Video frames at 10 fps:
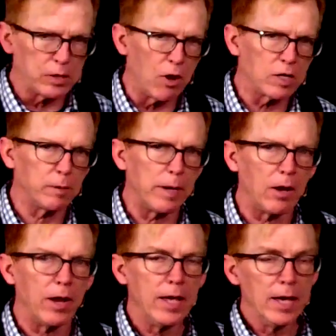talked
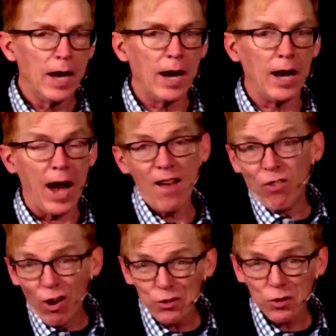about. I've
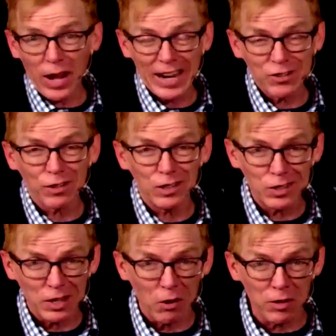also actually
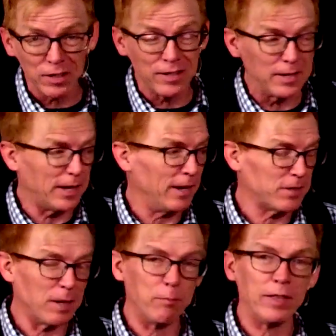started
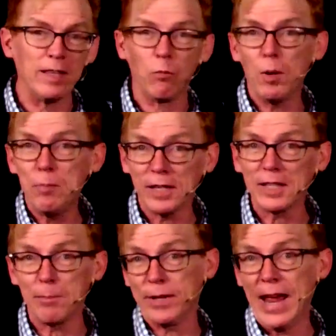something that we picked
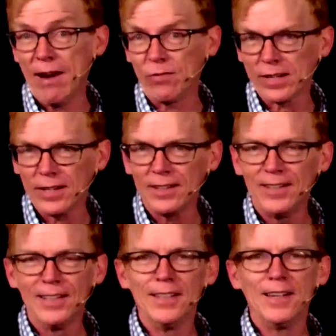up in Africa
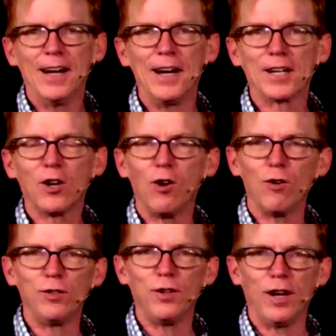
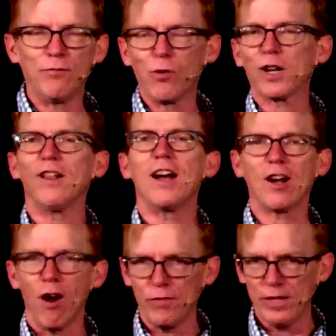called 4 o'clock
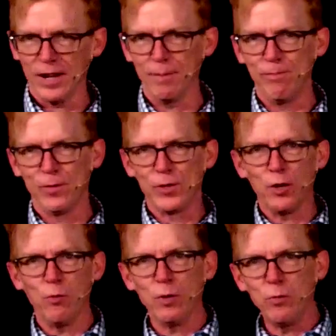coffee time. So
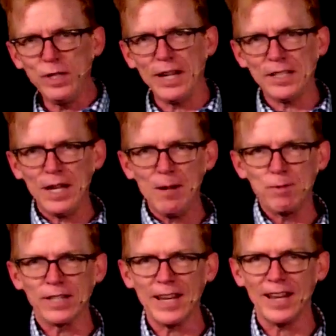when we take teams
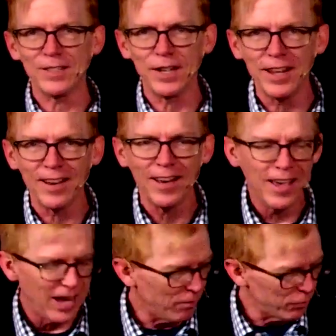to Tanzania,
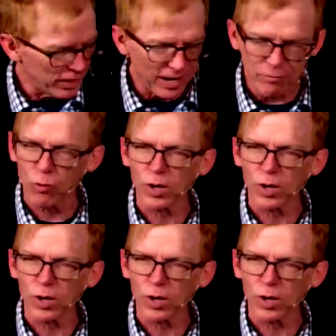every day at 4